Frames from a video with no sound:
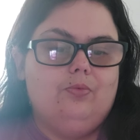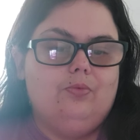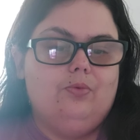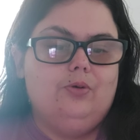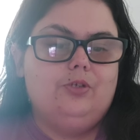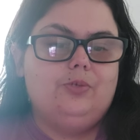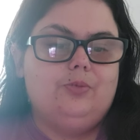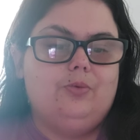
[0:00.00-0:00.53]

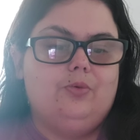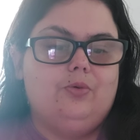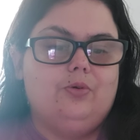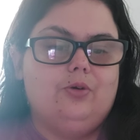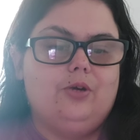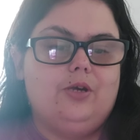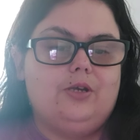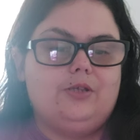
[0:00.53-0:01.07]
once
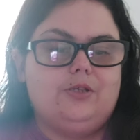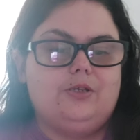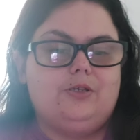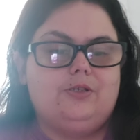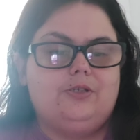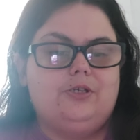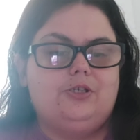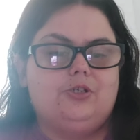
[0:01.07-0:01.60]
more as
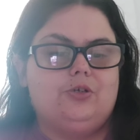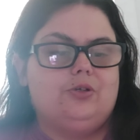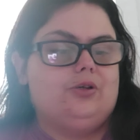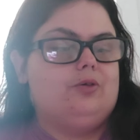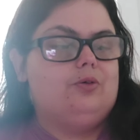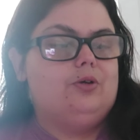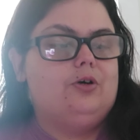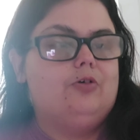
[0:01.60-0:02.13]
a teacher in
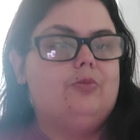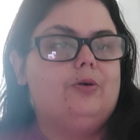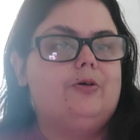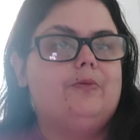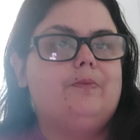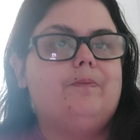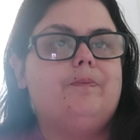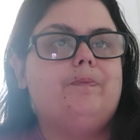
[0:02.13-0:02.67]
Oklahoma.